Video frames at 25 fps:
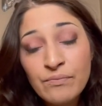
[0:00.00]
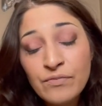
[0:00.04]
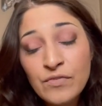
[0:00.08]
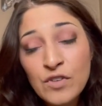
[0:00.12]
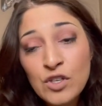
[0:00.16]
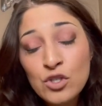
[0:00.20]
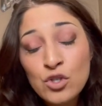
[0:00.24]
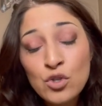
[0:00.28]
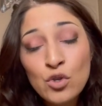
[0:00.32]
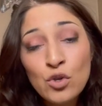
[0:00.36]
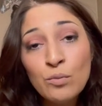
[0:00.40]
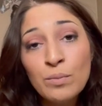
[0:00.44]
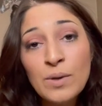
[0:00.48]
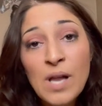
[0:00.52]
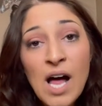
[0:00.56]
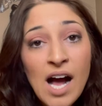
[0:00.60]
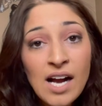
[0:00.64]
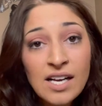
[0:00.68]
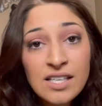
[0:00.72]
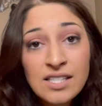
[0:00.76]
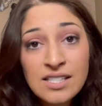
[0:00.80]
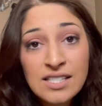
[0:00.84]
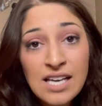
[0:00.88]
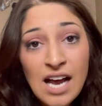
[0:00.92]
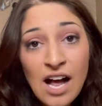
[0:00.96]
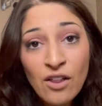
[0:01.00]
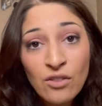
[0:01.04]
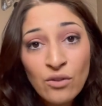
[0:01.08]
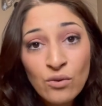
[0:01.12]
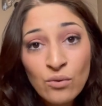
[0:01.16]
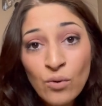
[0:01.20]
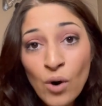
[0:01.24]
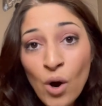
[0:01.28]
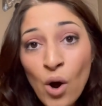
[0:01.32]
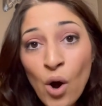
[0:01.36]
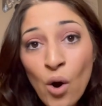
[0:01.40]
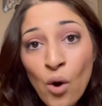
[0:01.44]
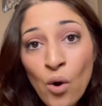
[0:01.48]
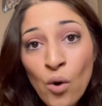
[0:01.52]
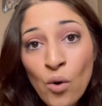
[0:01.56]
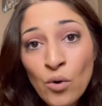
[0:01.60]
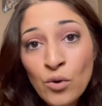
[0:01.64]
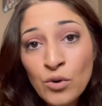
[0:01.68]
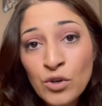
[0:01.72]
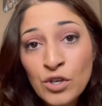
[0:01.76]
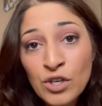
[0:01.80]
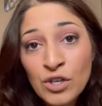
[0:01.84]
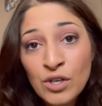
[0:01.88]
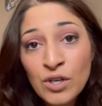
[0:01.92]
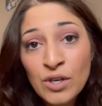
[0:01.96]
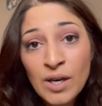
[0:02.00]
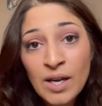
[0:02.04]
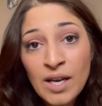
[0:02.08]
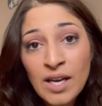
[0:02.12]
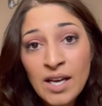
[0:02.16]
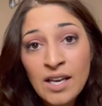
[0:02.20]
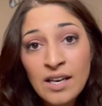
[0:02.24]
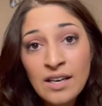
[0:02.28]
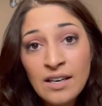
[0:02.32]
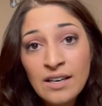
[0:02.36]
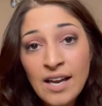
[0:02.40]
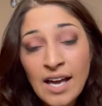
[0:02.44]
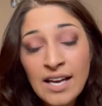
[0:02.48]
2 blocks down the road, you're in